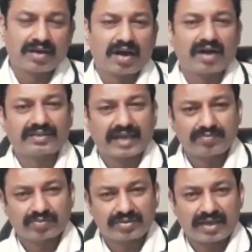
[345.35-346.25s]
And
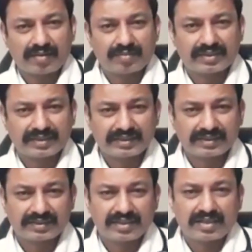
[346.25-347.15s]
type 2
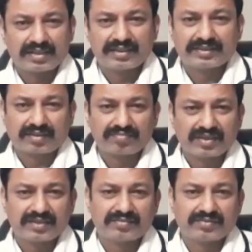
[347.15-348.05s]
diabetes is
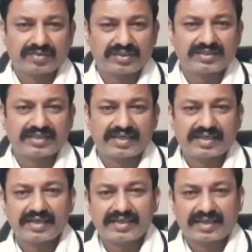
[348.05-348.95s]
something which is
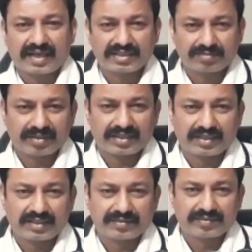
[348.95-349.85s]
genetically transmitted,